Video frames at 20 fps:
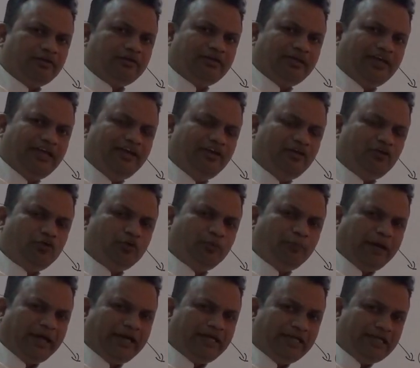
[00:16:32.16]
tend to
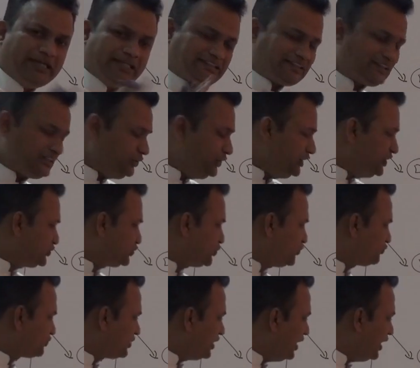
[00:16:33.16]
buy less units
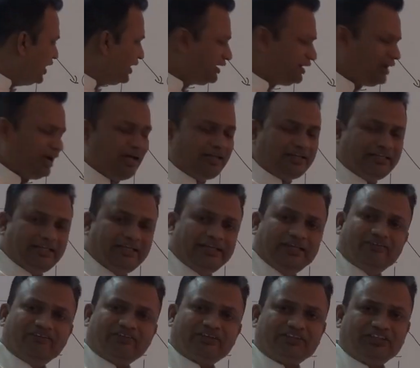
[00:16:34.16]
of car, or they
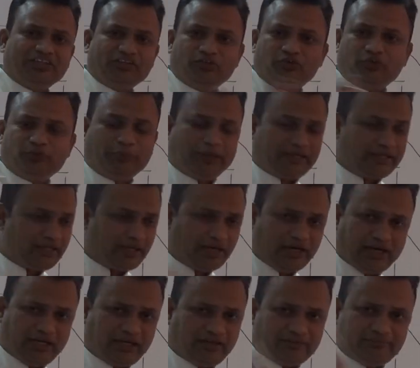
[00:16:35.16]
never think to buy
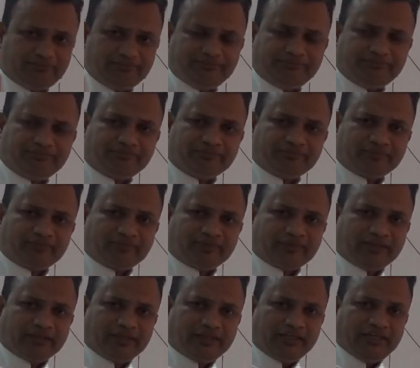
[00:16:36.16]
car.
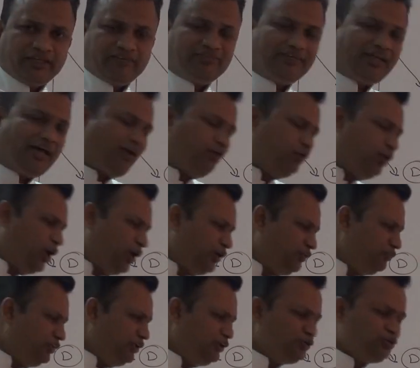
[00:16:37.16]
If they are
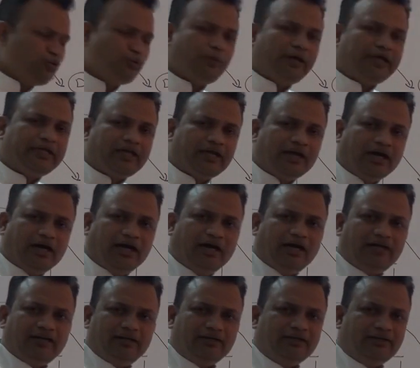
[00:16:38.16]
not willing to buy
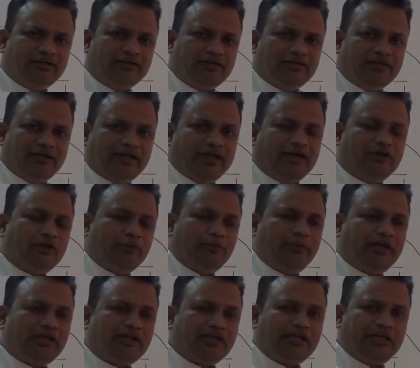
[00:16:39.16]
car,
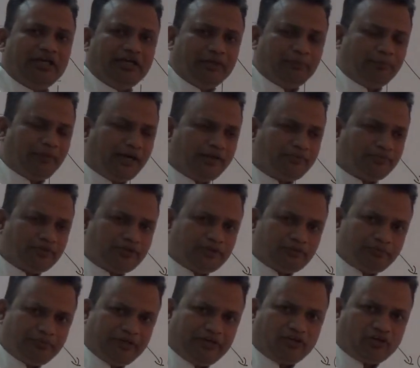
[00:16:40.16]
automatically demand
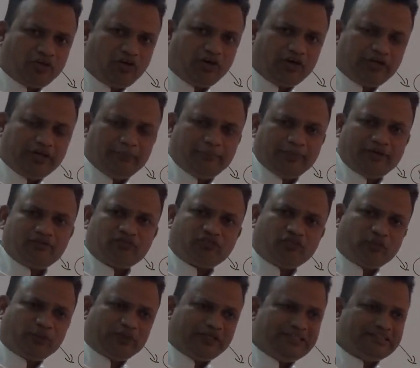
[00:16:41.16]
for petrol, demand
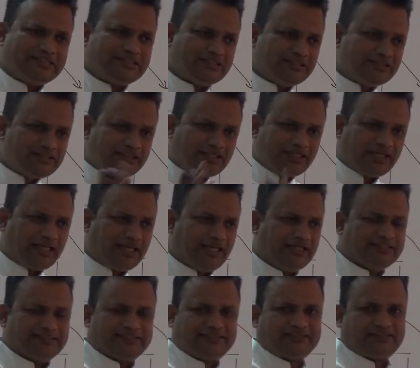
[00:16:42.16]
for diesel
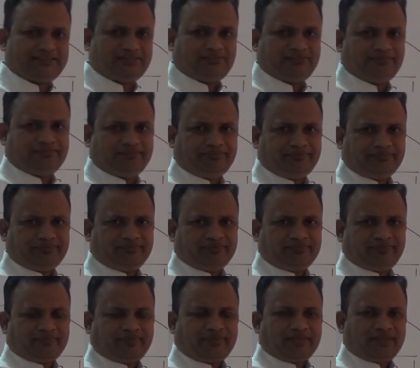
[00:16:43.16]
declines.
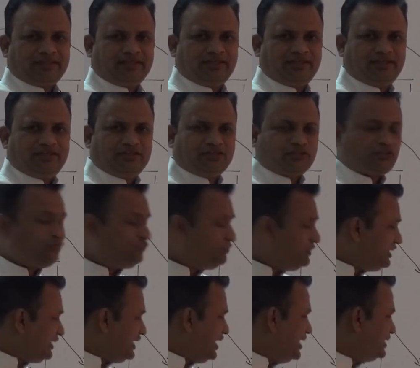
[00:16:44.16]
So
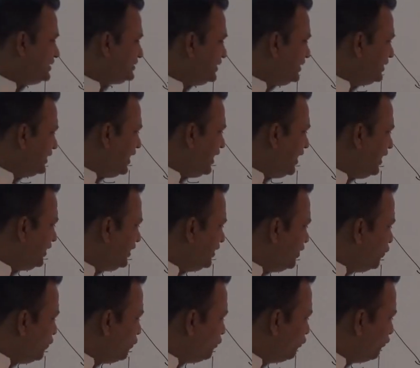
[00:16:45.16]
we can say that
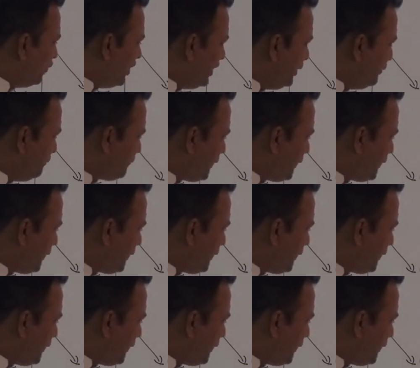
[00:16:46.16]
one